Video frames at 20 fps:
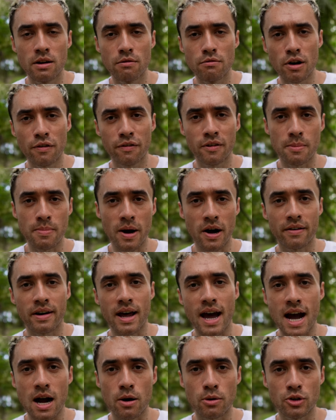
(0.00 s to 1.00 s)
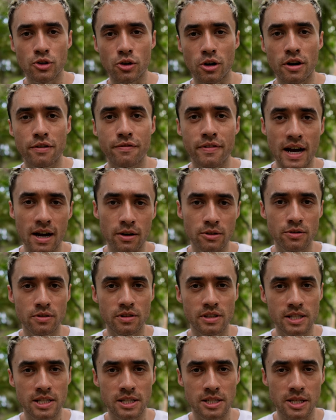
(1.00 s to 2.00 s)
roughly about an hour drive out of
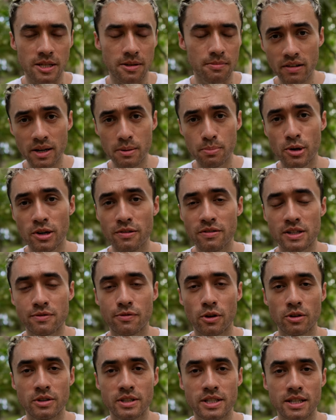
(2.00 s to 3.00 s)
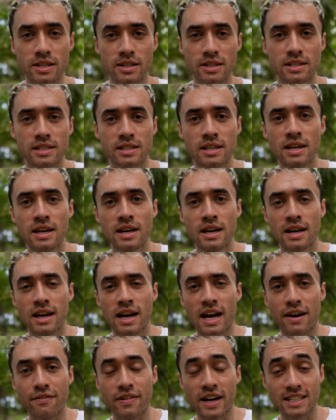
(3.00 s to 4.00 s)
the city. Apparently previous volunteers
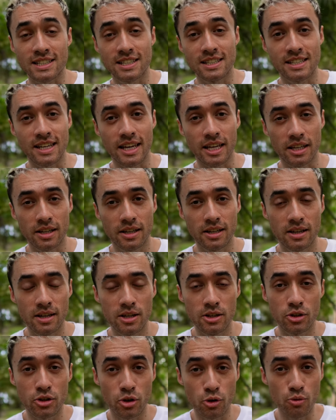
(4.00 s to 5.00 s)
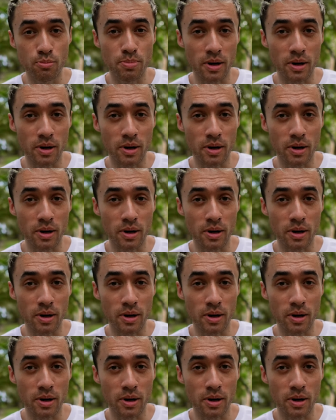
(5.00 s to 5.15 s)
have had to take two